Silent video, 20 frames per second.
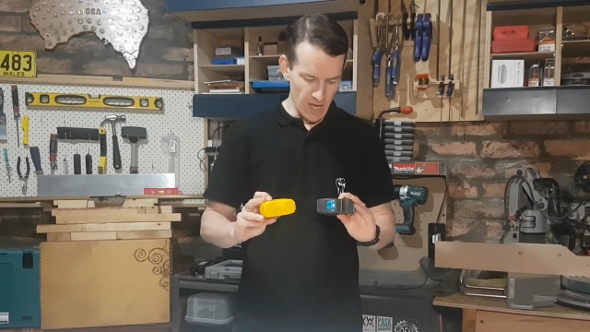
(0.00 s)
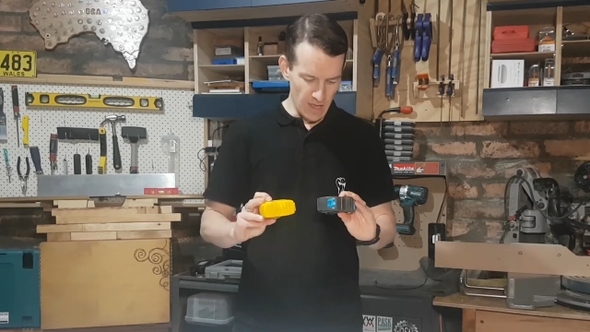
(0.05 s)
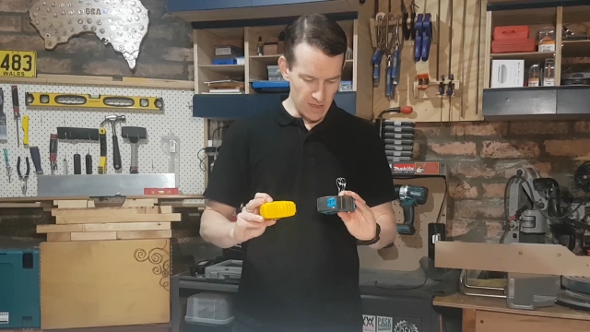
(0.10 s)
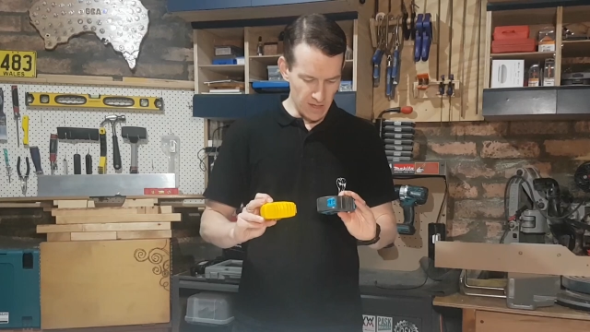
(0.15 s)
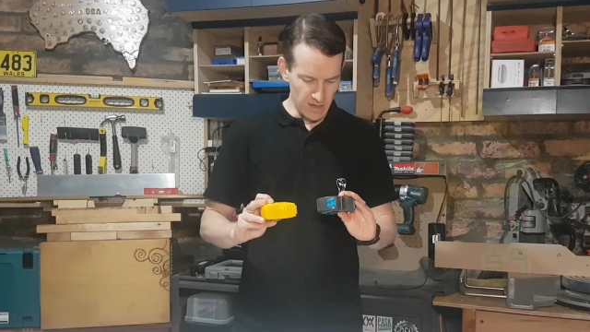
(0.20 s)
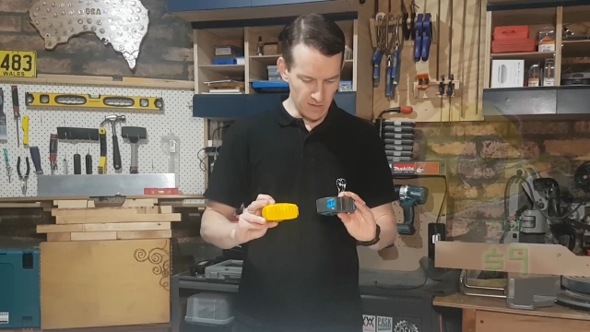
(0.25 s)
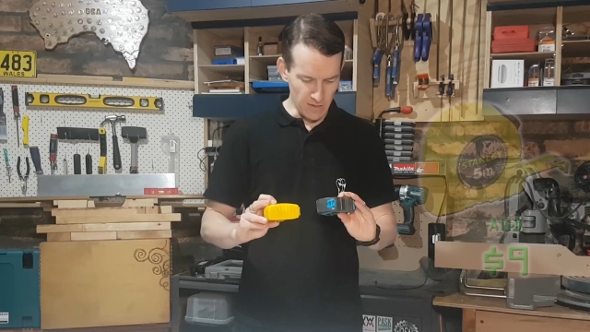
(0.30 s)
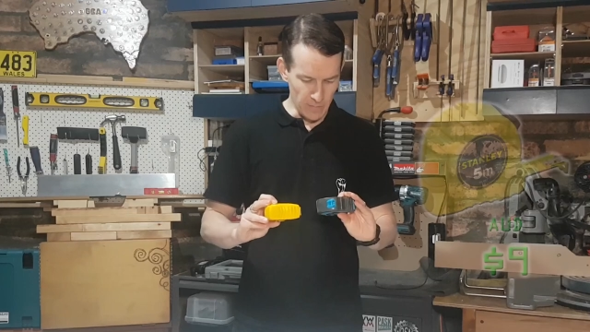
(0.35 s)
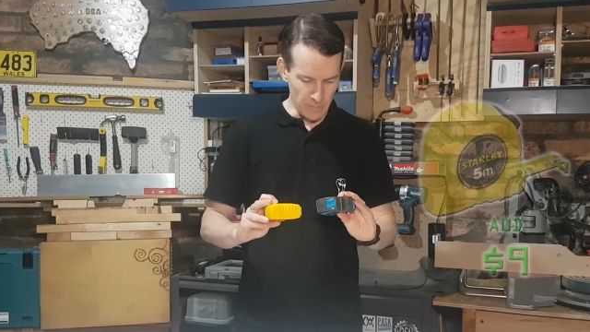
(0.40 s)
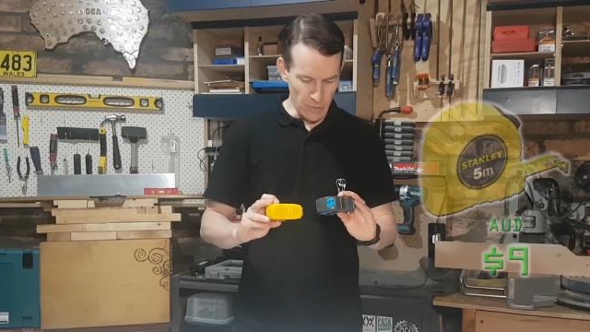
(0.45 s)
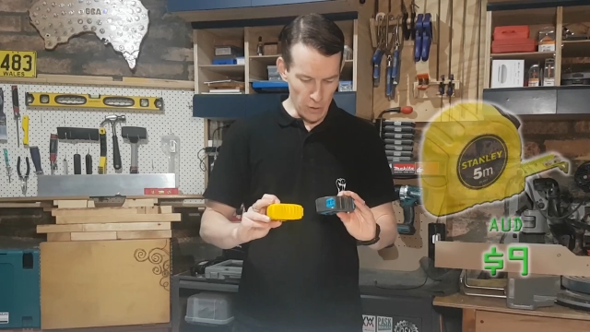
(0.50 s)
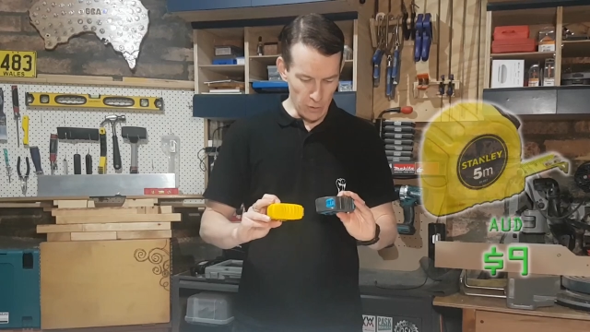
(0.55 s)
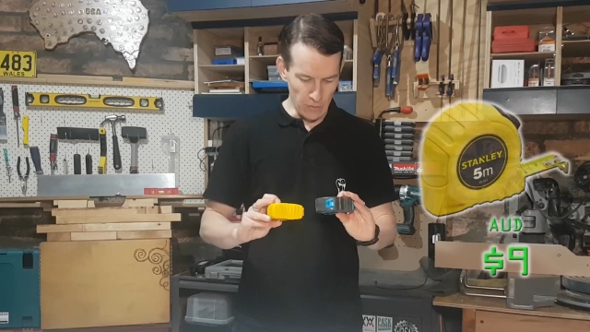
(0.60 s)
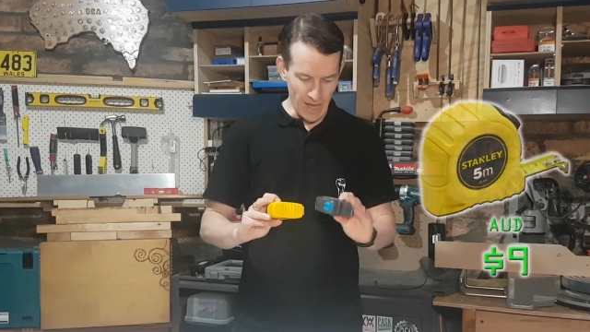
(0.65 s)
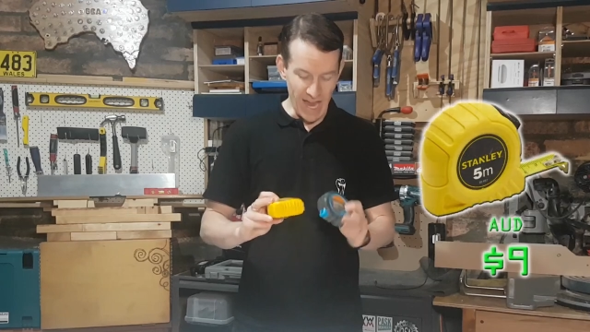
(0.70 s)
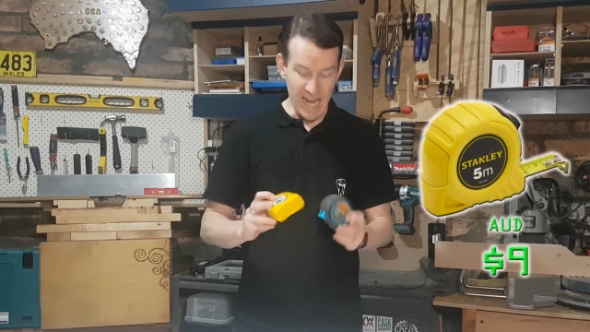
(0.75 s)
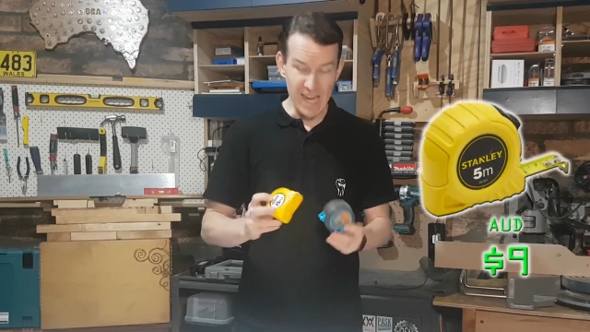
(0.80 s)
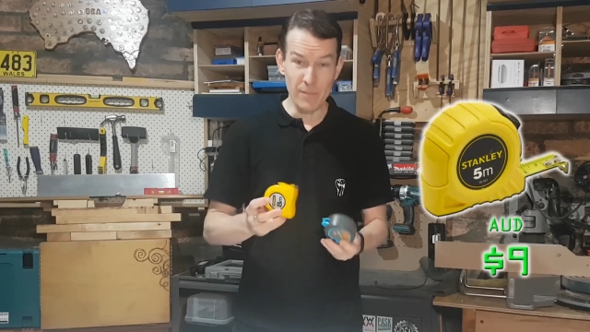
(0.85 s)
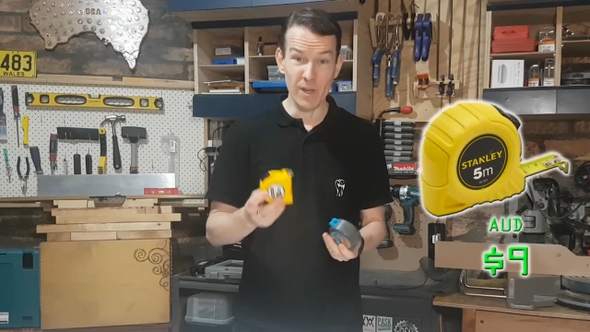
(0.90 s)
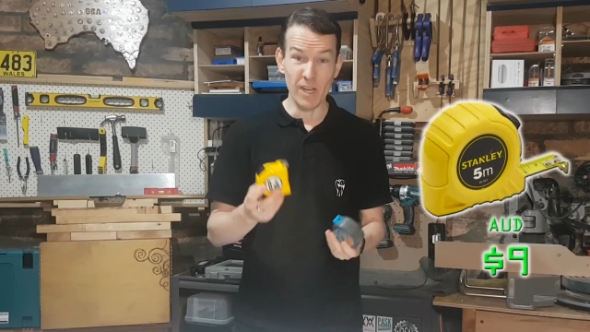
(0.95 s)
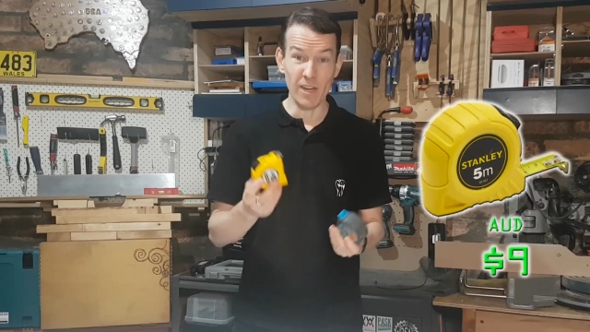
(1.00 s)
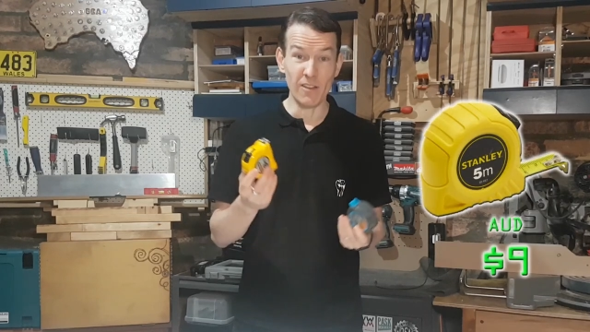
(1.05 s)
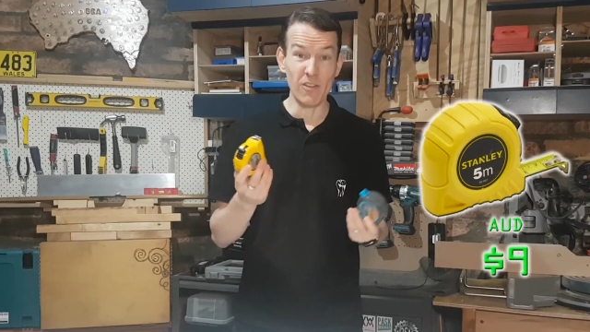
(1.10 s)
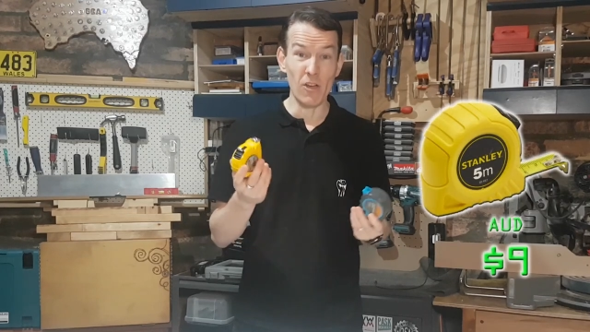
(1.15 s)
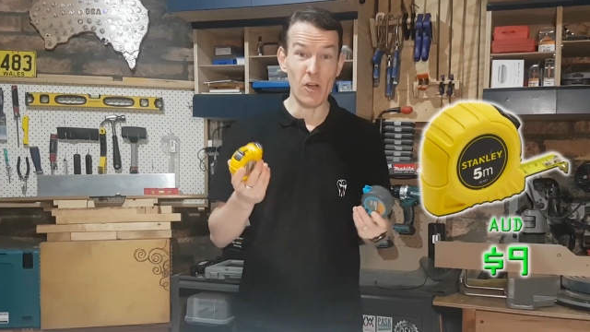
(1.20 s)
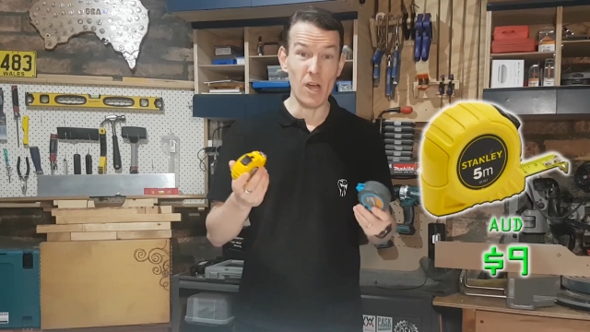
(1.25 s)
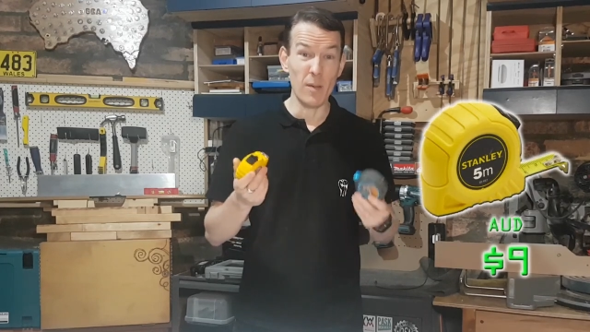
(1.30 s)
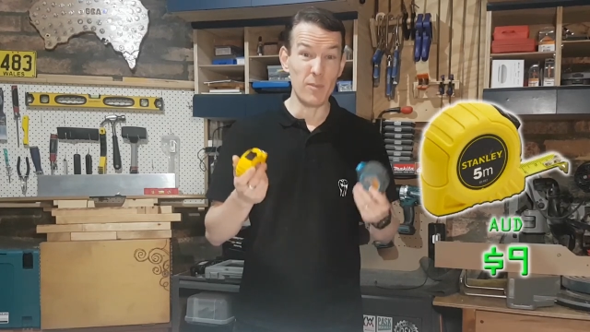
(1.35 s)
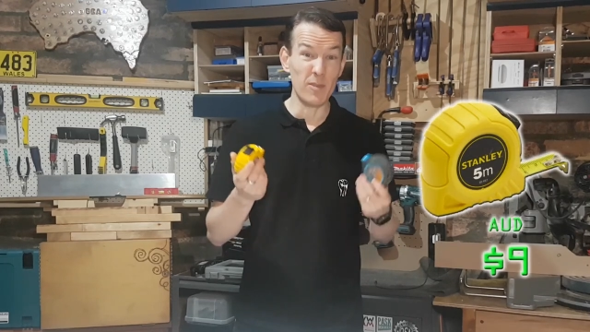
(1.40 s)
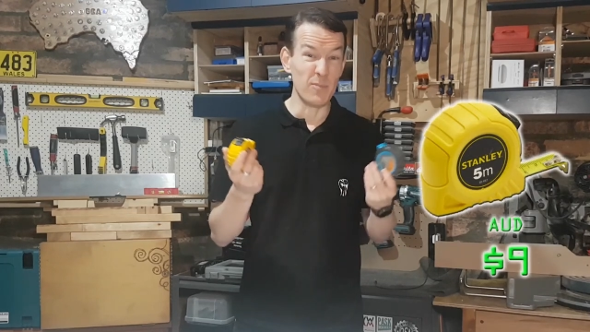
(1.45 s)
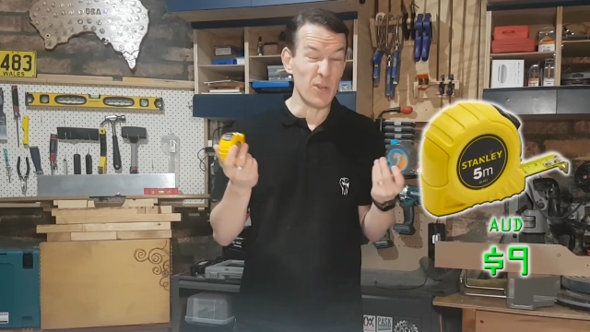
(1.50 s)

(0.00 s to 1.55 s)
These are both 8 meter types,